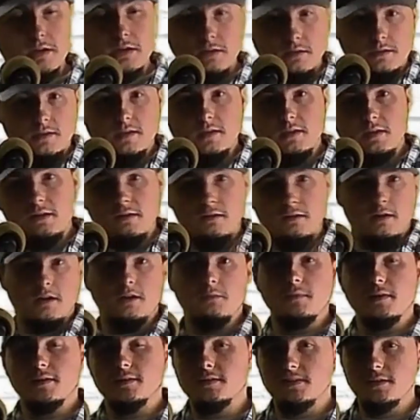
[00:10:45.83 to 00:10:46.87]
to here in
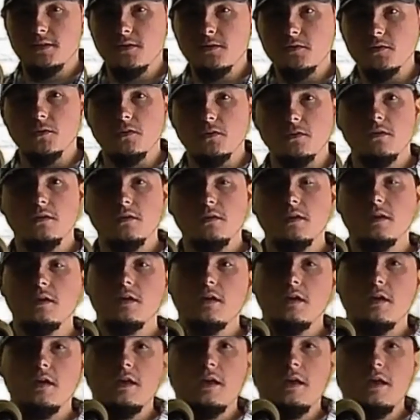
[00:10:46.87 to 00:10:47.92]
my cereal?
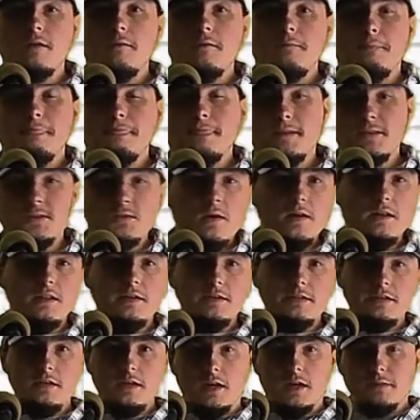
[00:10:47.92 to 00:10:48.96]
So I
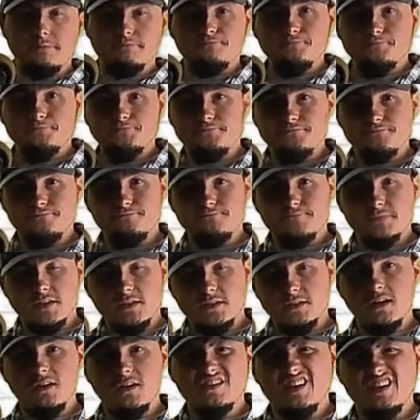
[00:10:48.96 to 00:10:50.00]
looked it up.
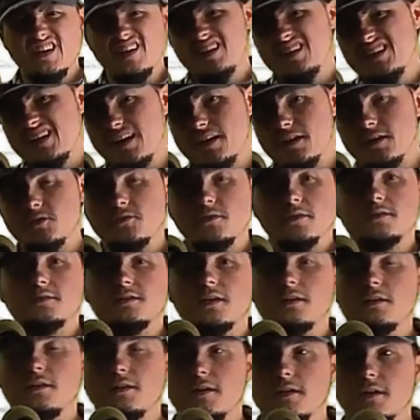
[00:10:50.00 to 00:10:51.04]
Started thinking, got interested, I
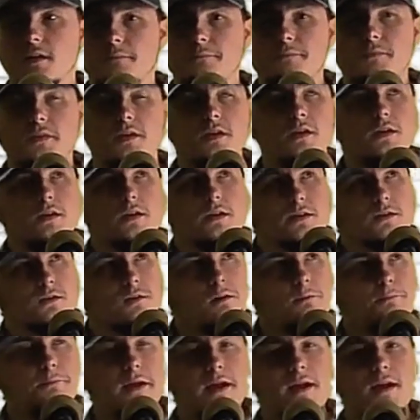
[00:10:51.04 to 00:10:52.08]
looked it up. So
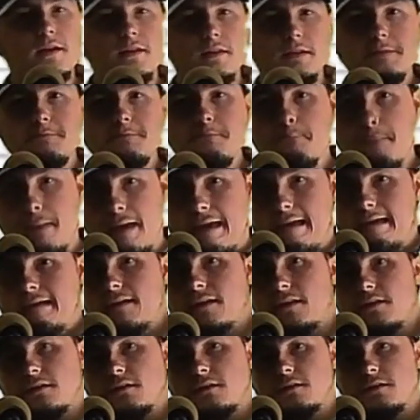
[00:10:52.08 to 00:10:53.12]
apparently
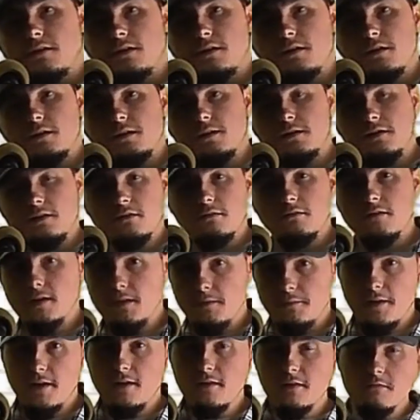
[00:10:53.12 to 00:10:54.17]
man
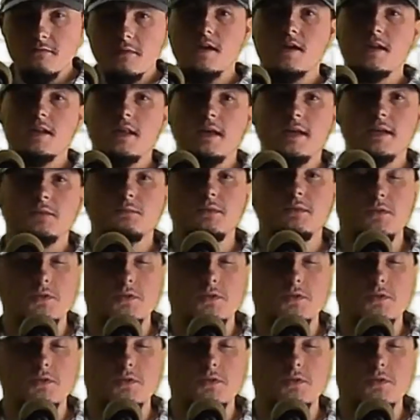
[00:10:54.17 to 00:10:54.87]
has been